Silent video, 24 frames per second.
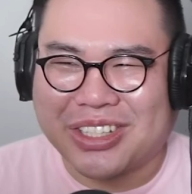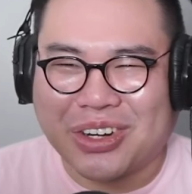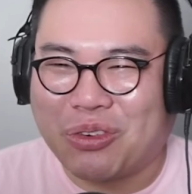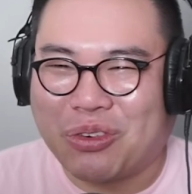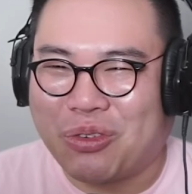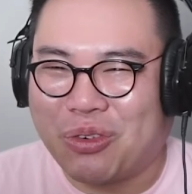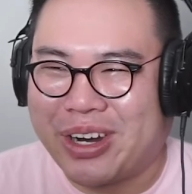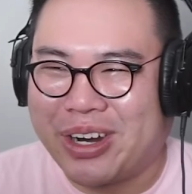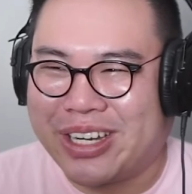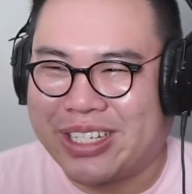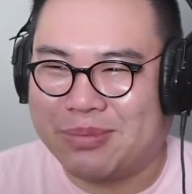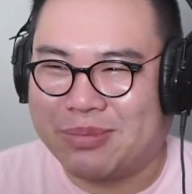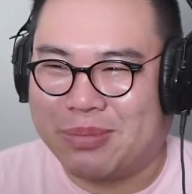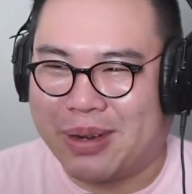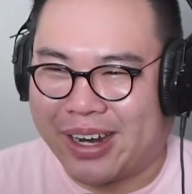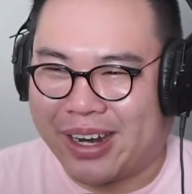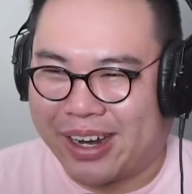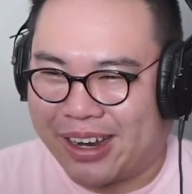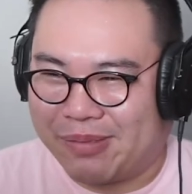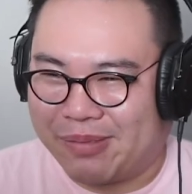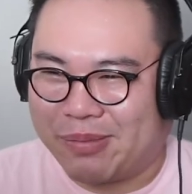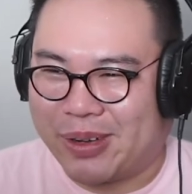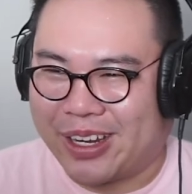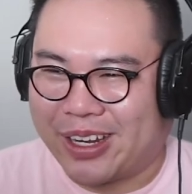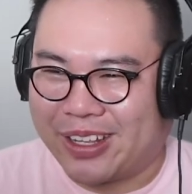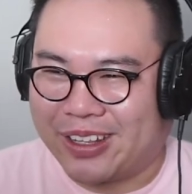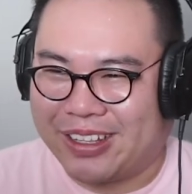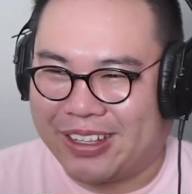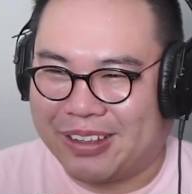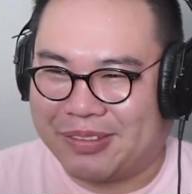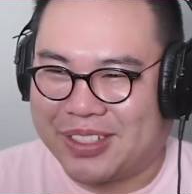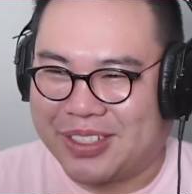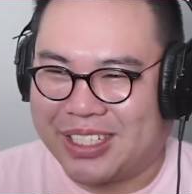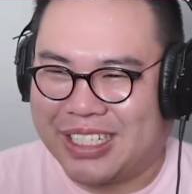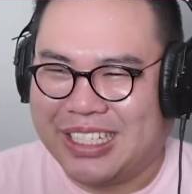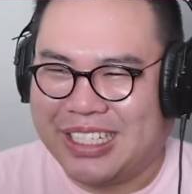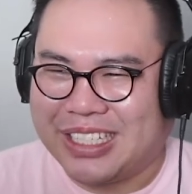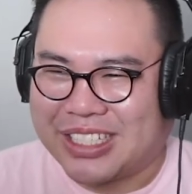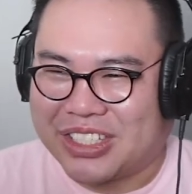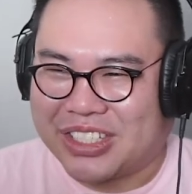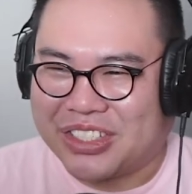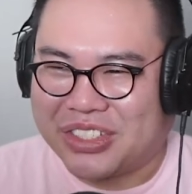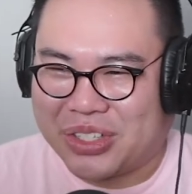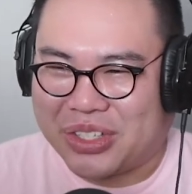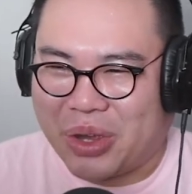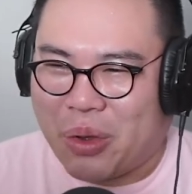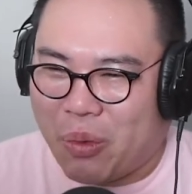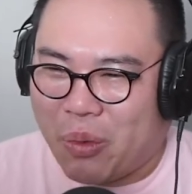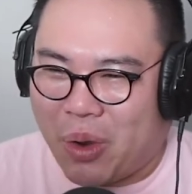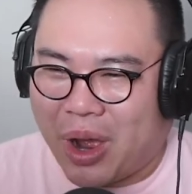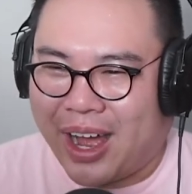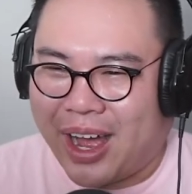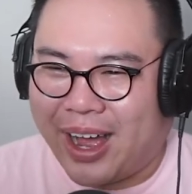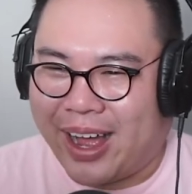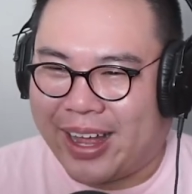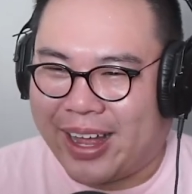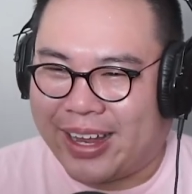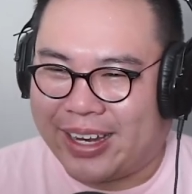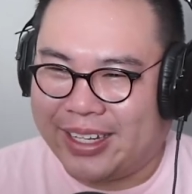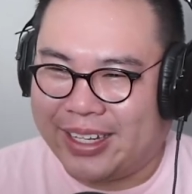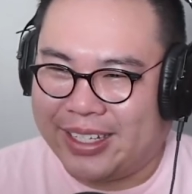Christ, Montgomery Clift. He is so hot.